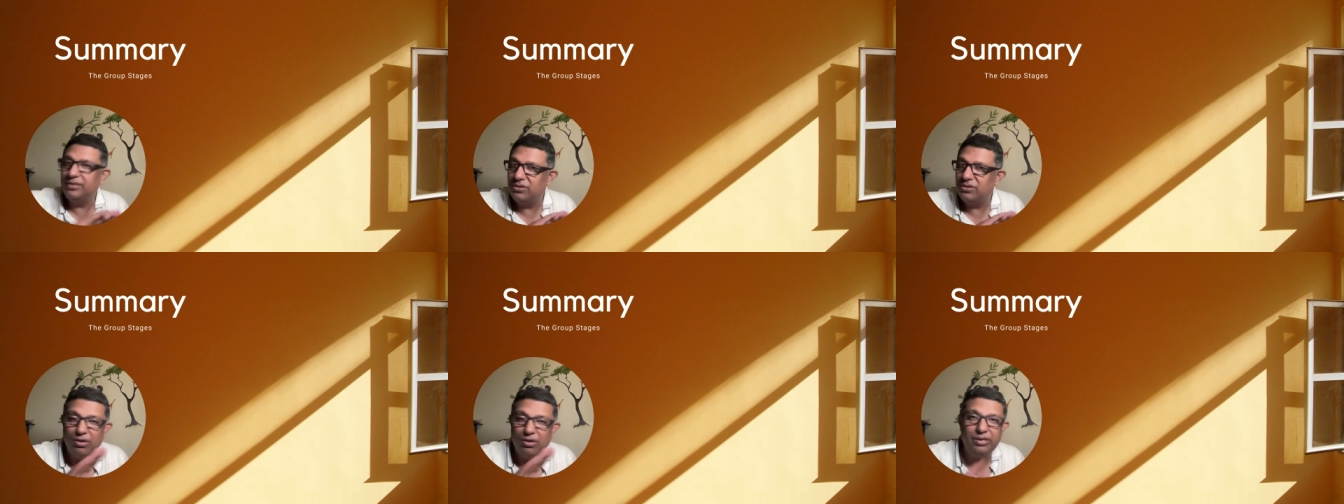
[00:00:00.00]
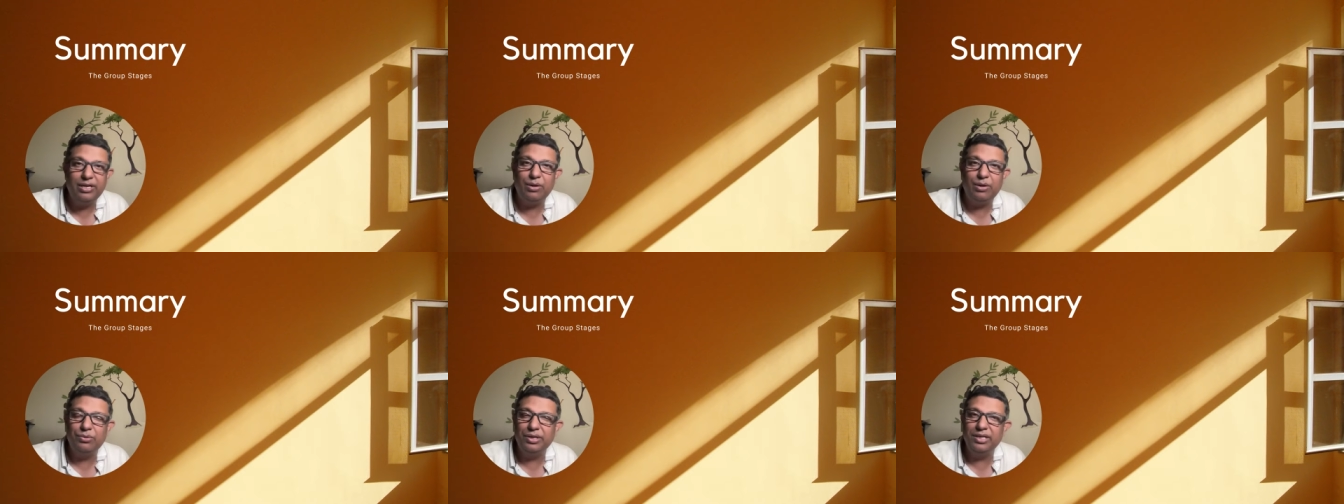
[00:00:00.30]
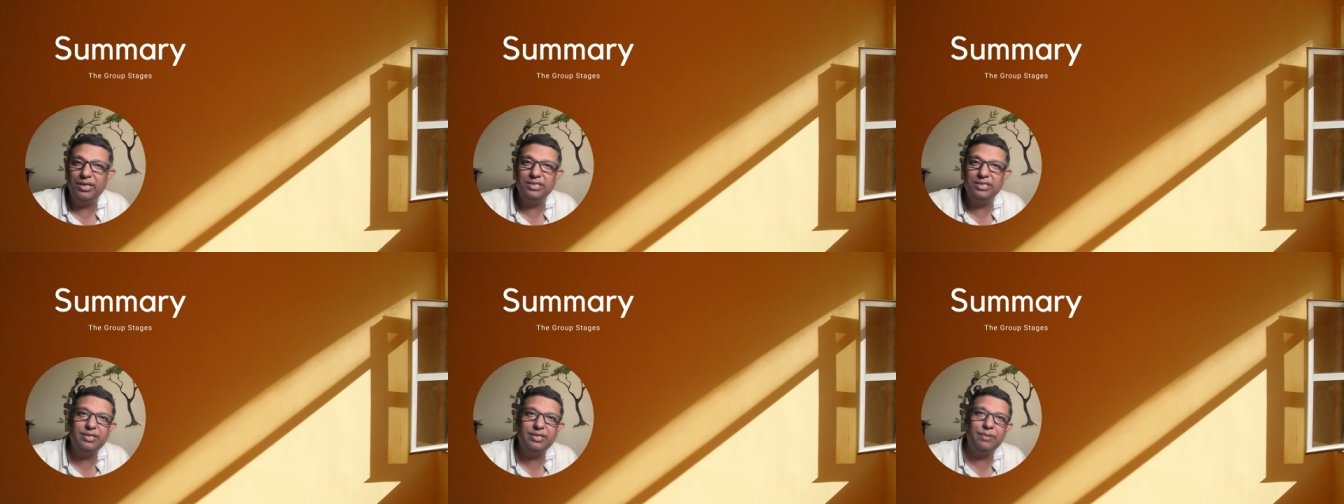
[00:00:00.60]
Not
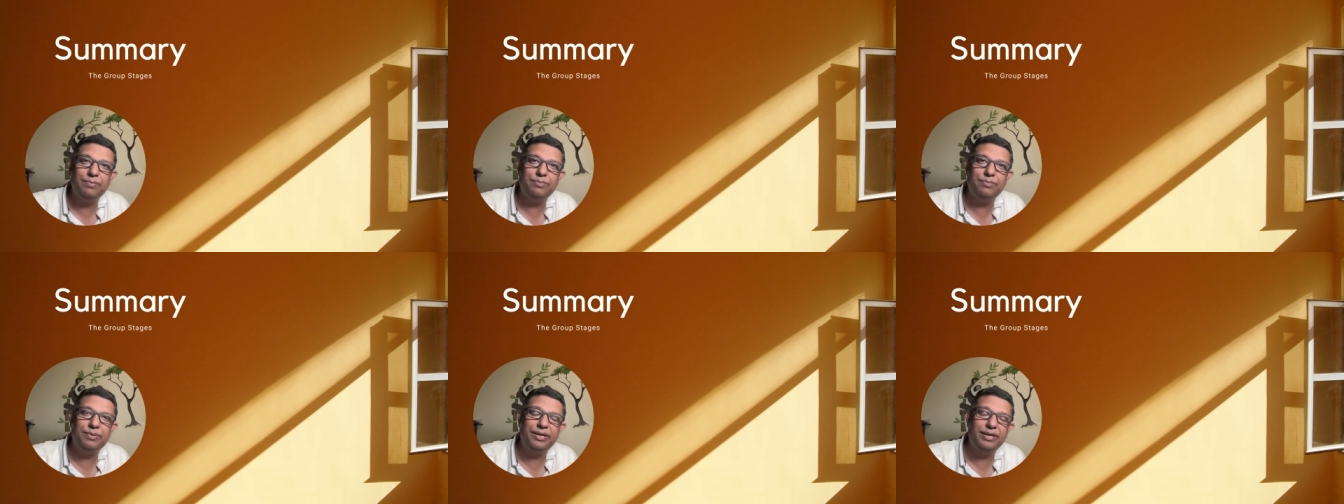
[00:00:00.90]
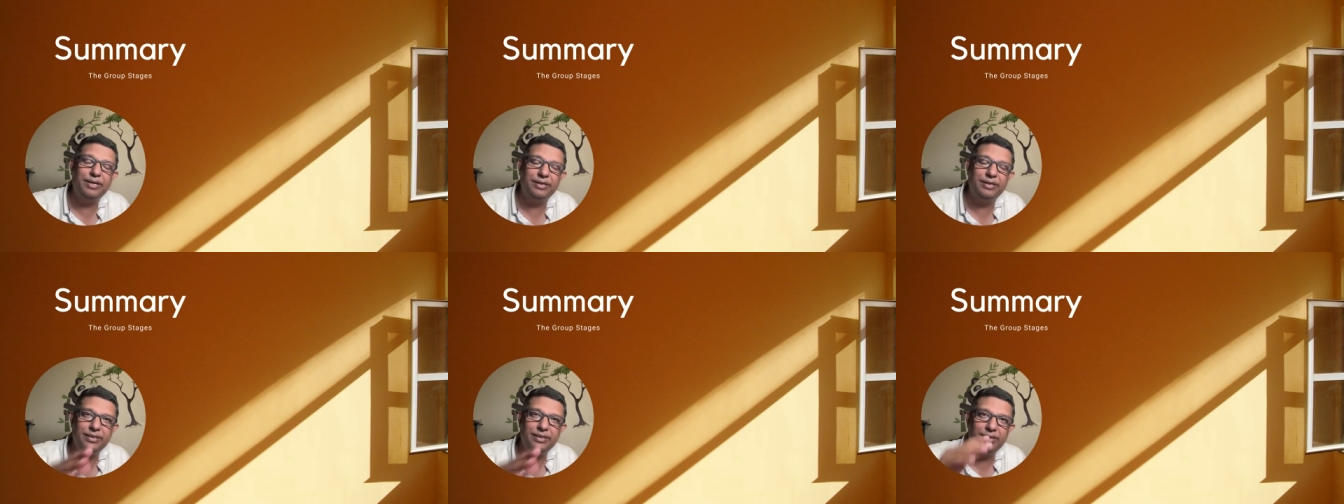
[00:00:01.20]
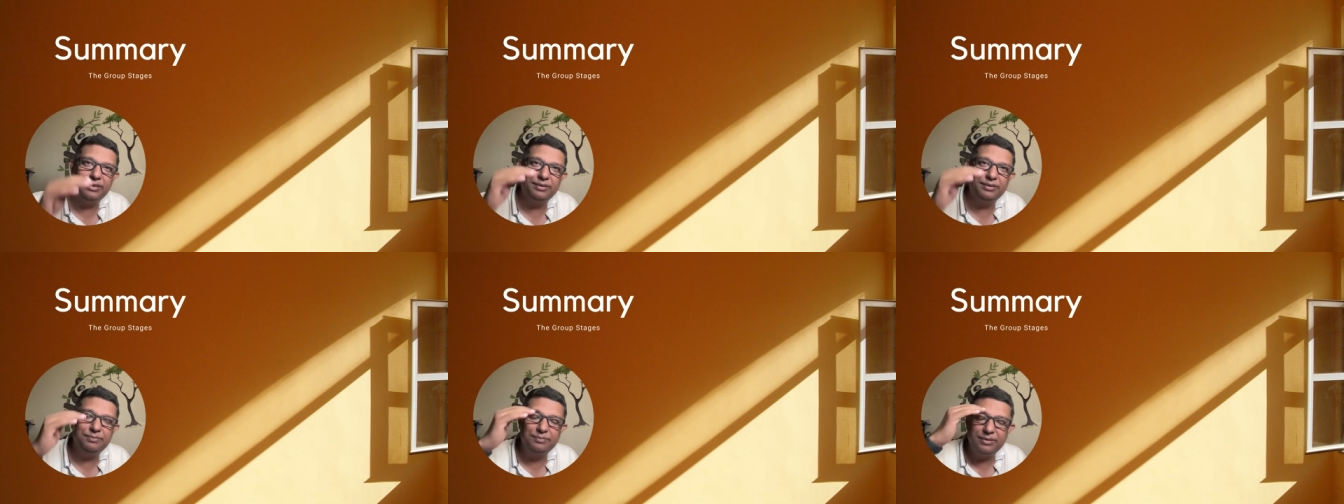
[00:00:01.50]
doubting his temper,
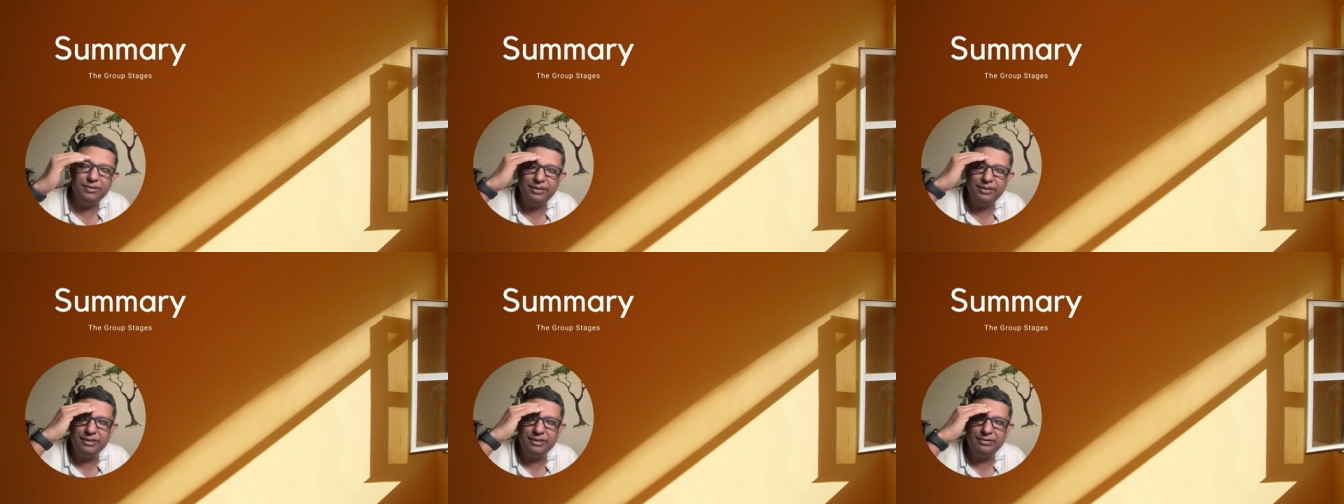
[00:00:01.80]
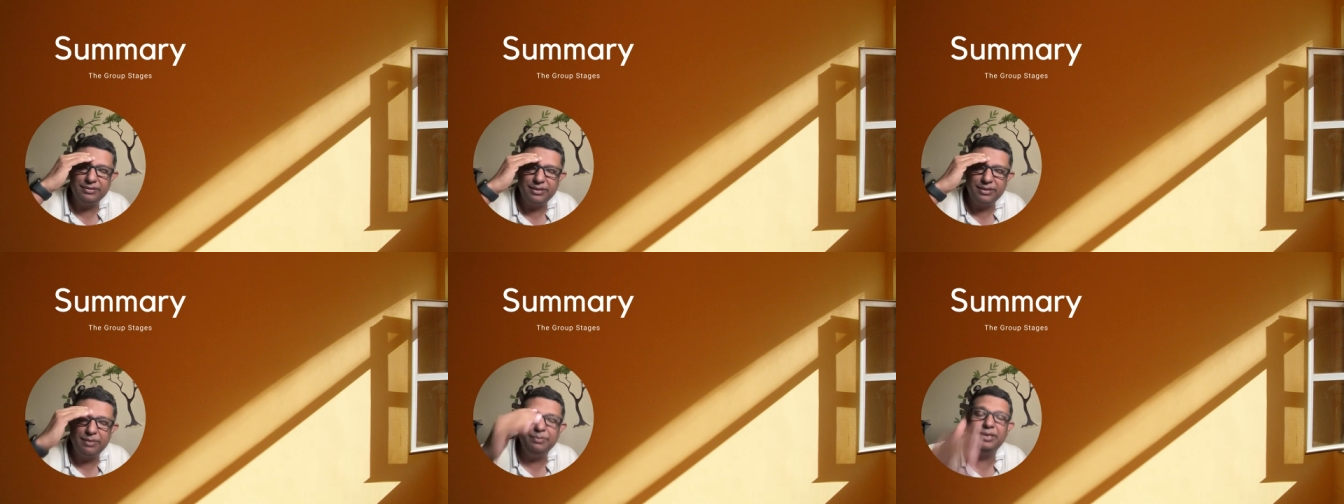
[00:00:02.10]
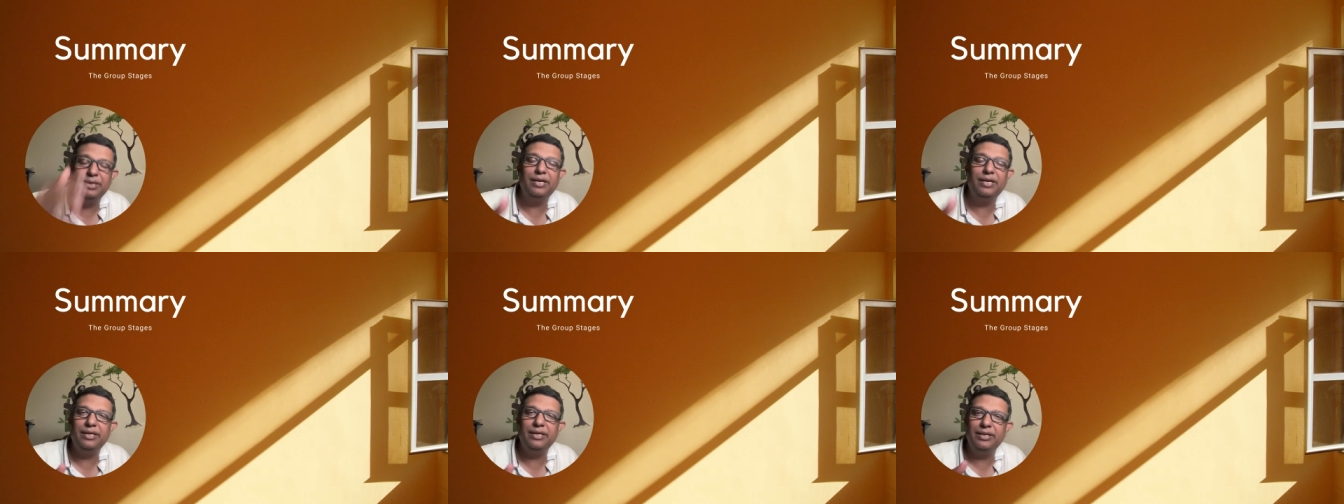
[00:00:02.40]
uh, his
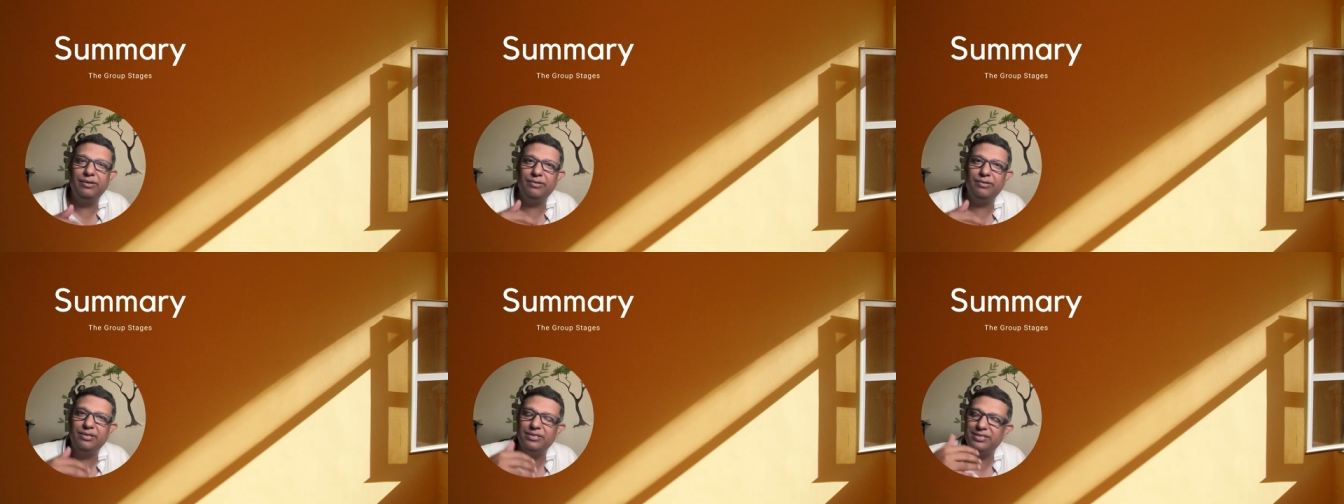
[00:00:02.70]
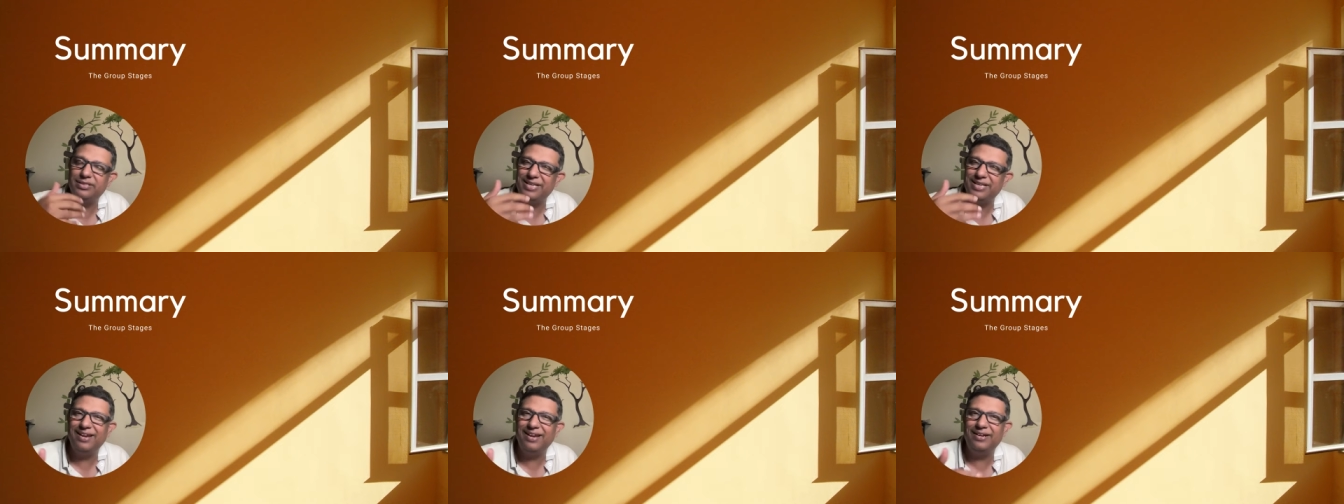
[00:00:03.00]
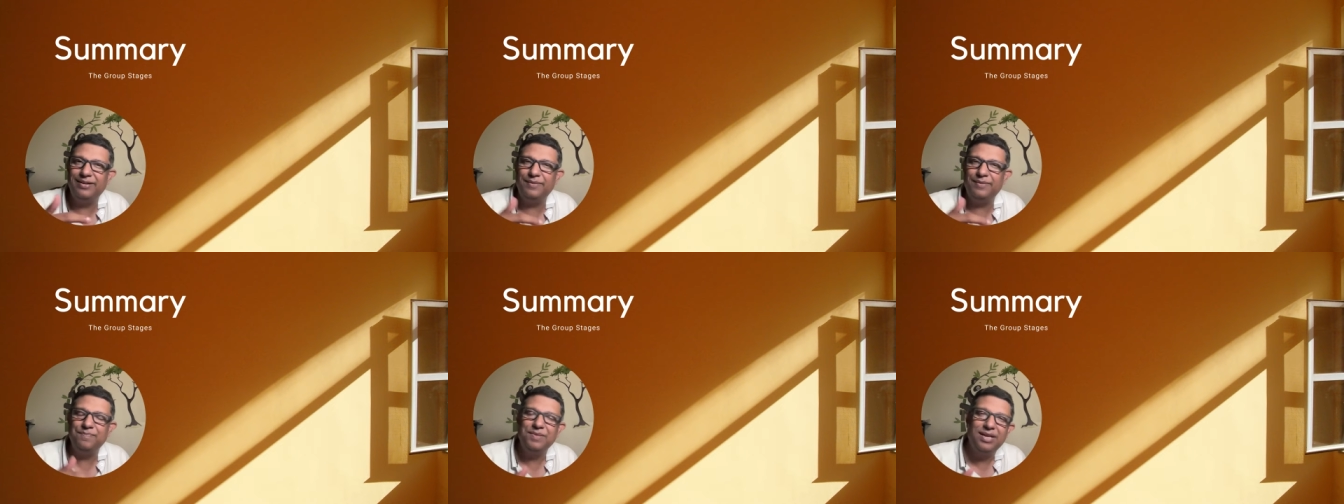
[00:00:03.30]
ability or his
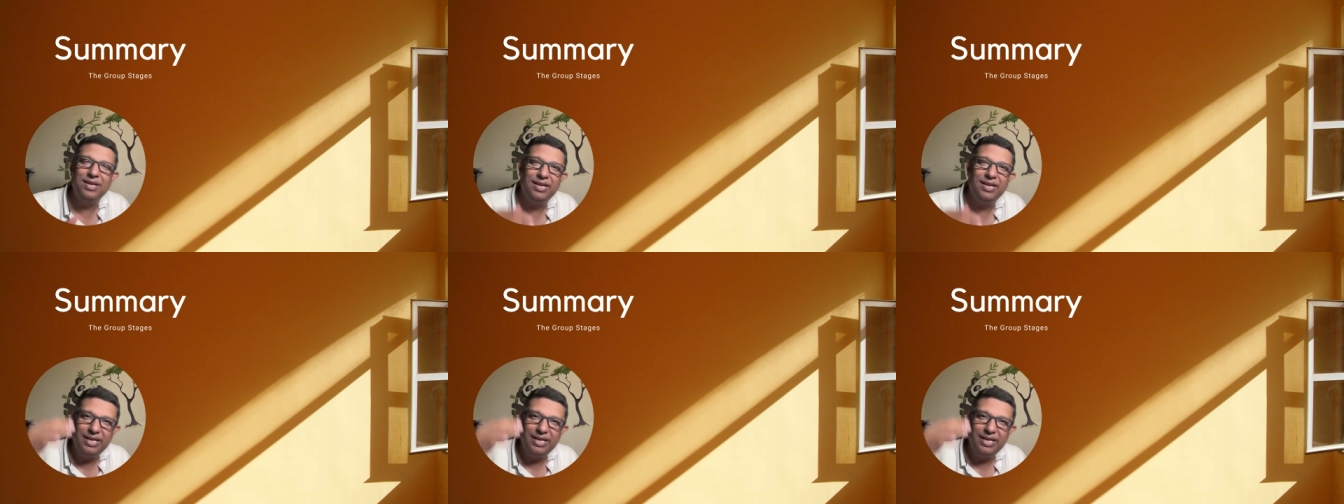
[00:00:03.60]
talent,